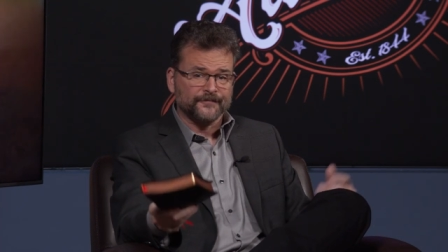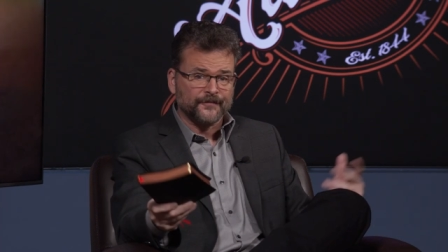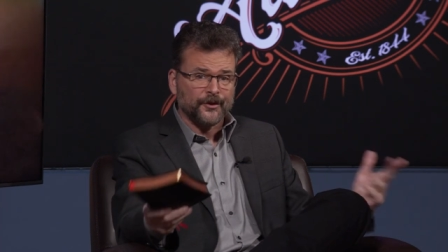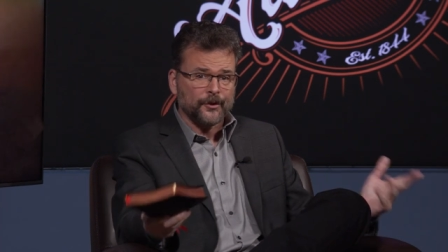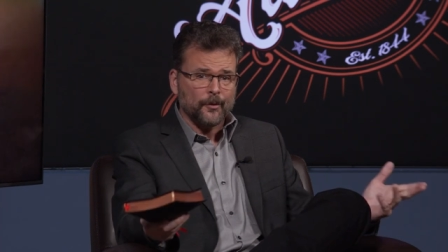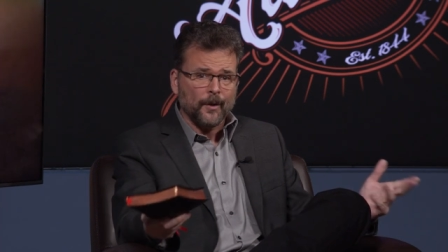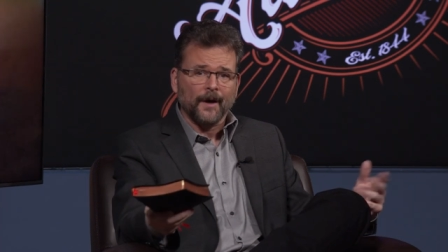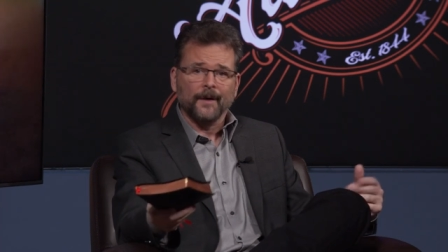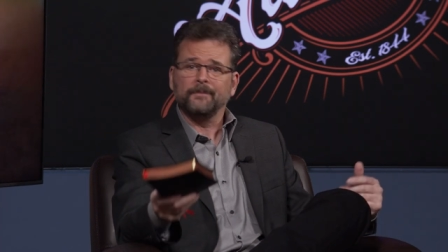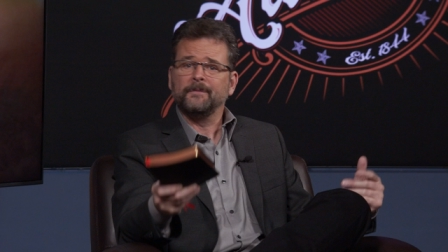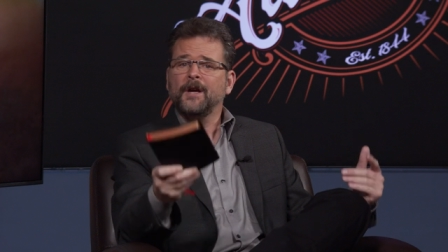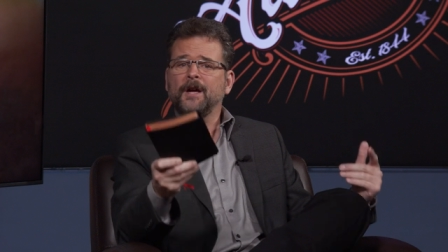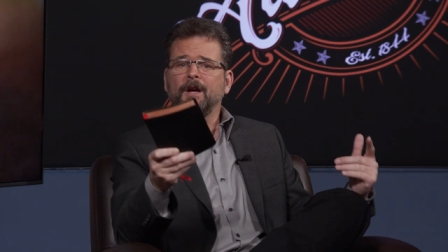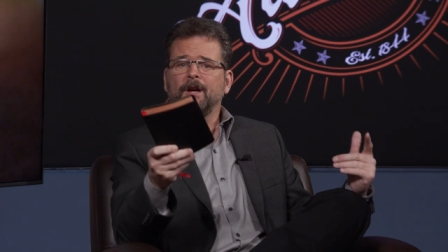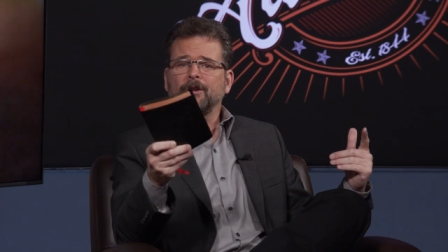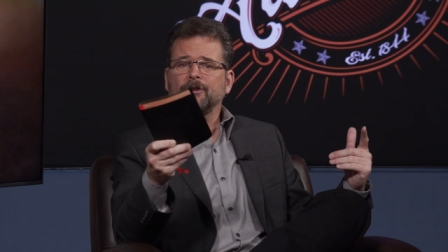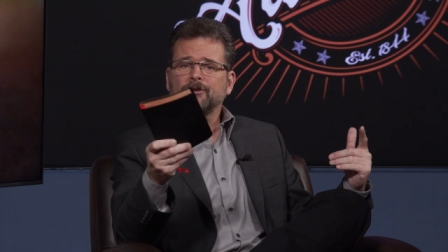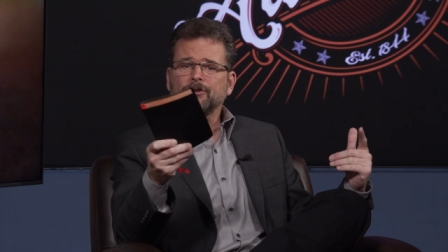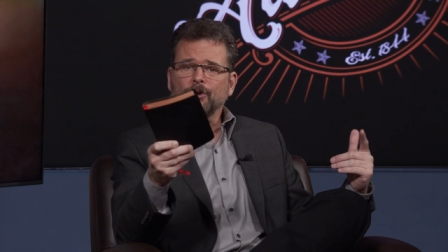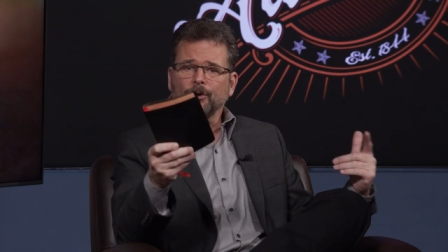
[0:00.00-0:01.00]
Do it.
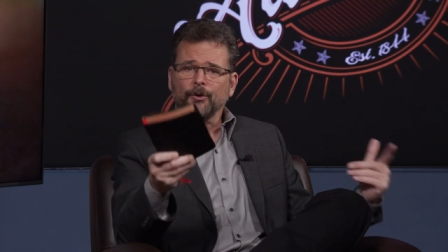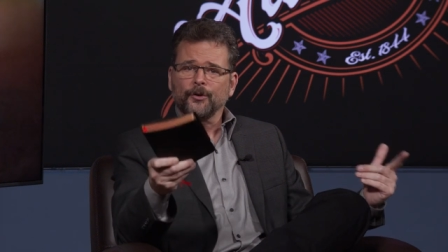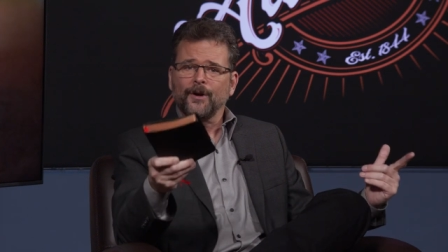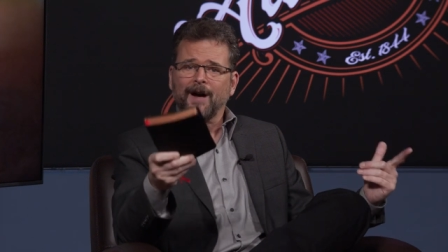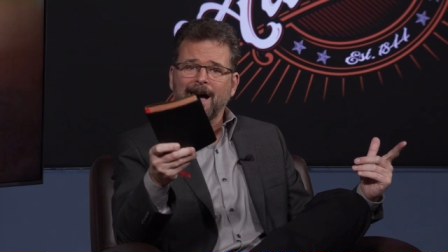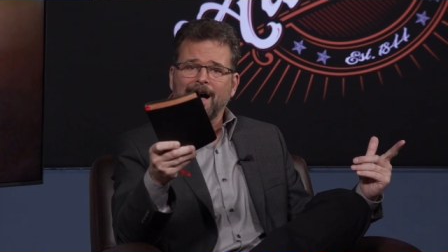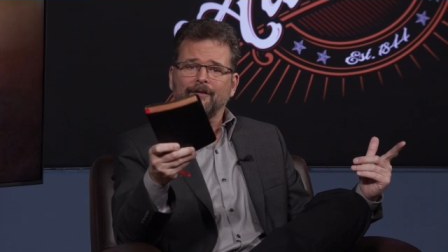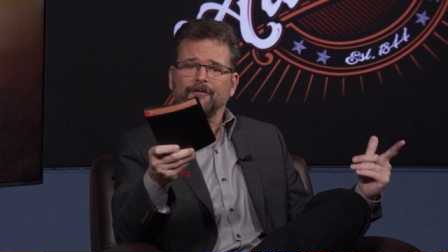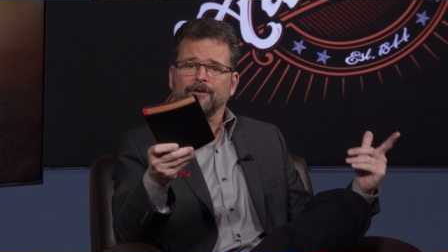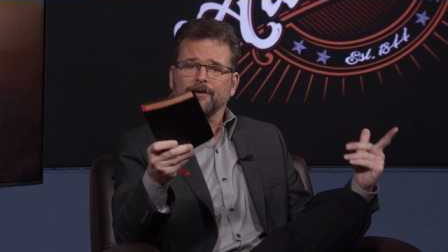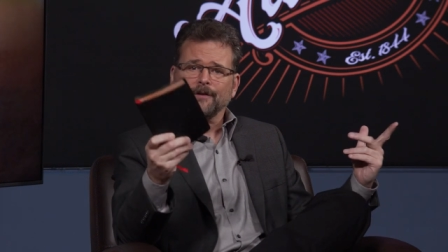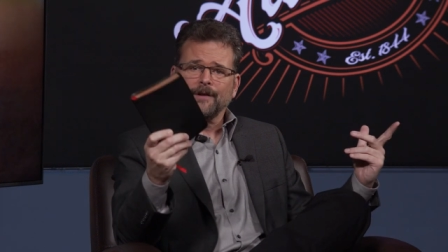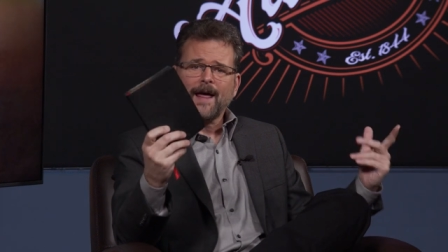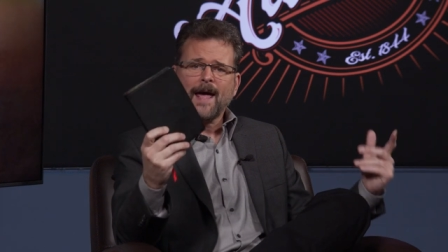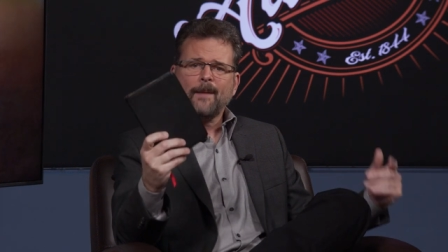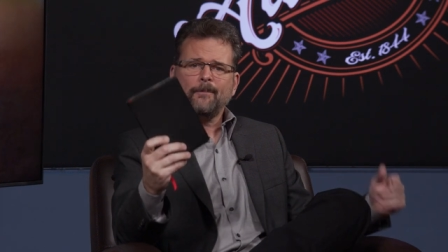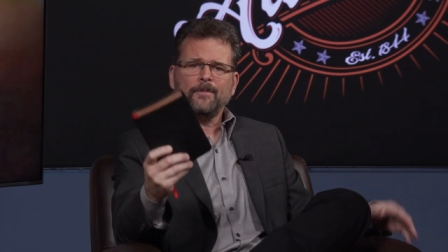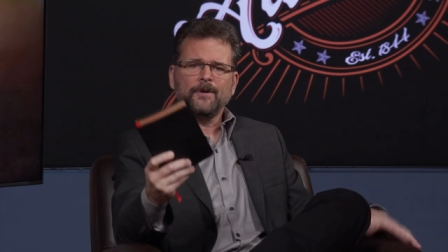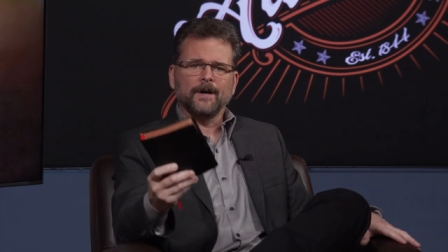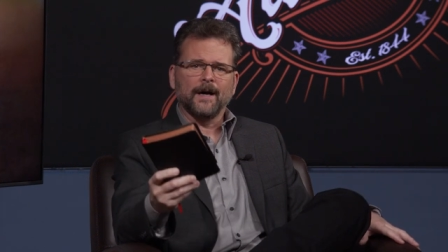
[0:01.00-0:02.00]
Turn off your
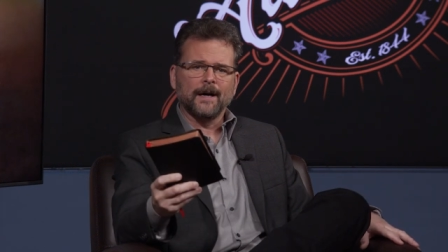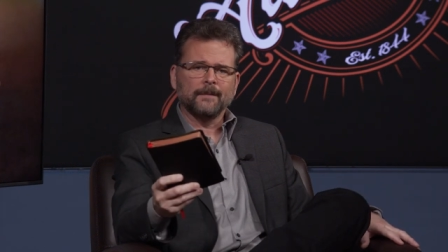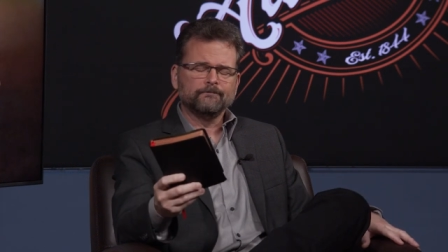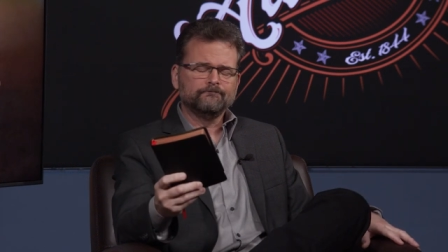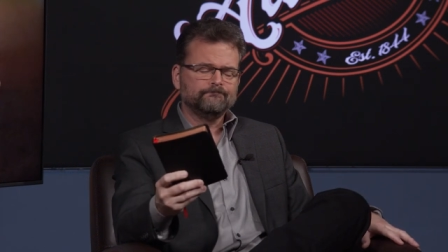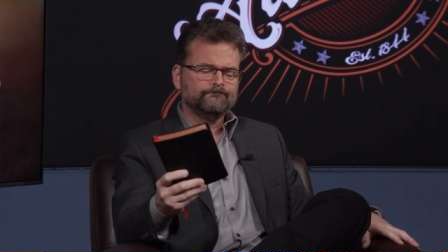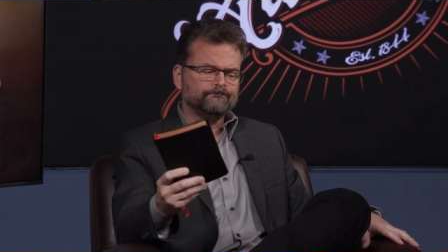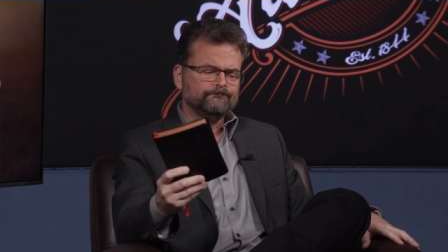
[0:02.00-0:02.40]
laptop.